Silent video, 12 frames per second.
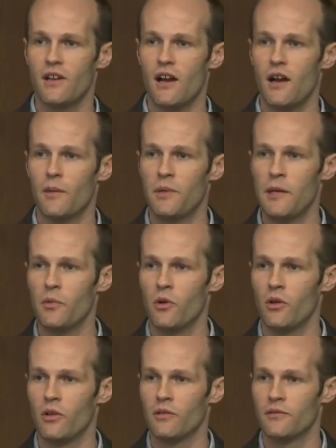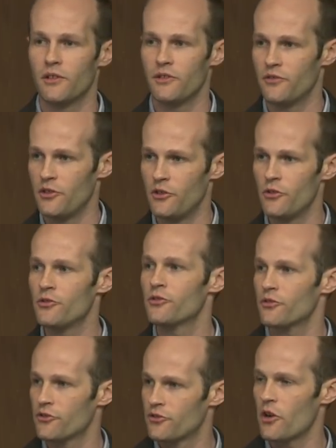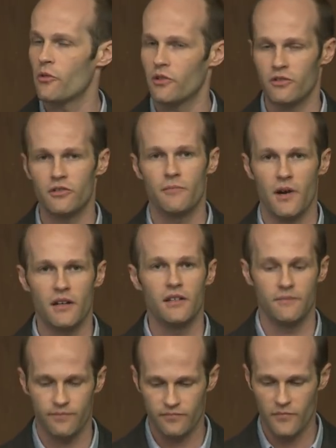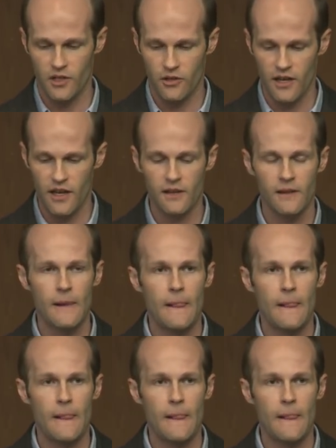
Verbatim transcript: uh, people, the, the, users don't earn money, okay?